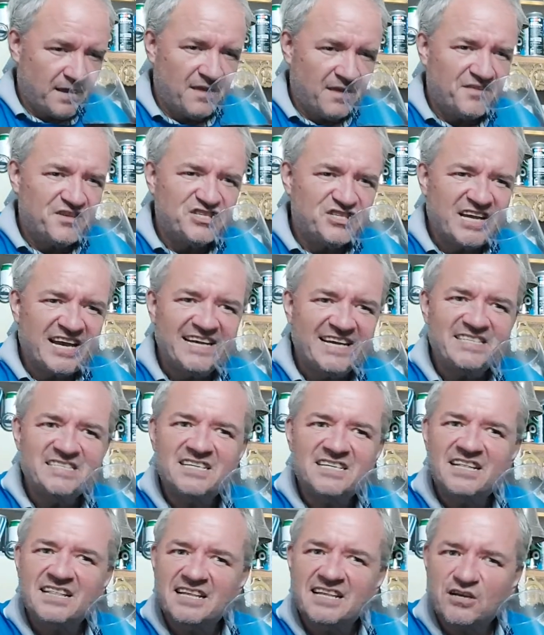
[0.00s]
There's a
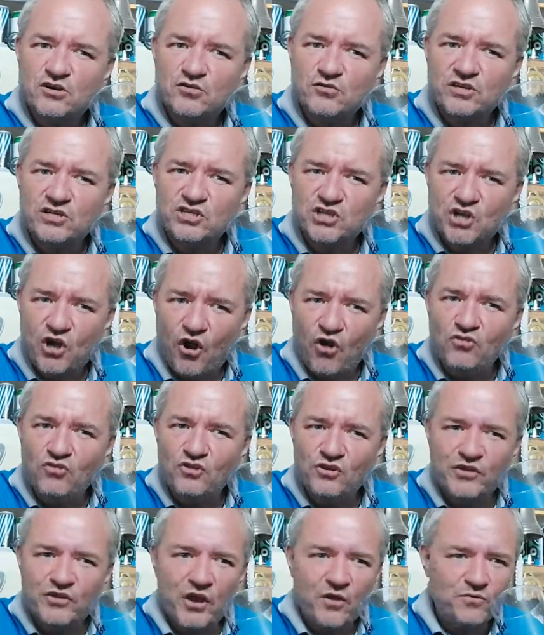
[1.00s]
hint of licorice on
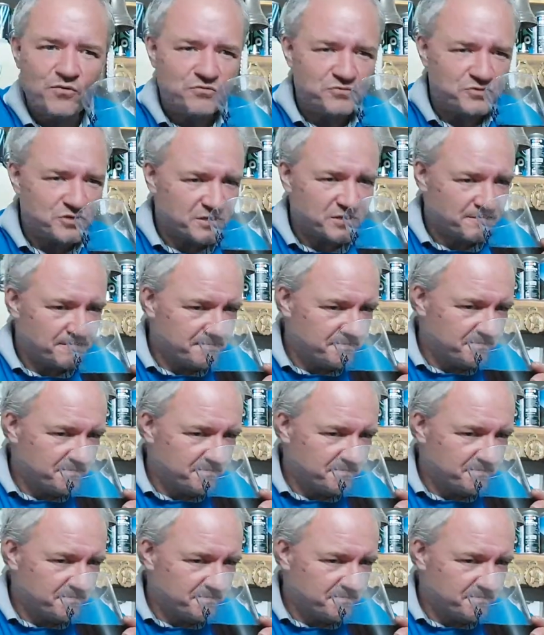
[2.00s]
the nose.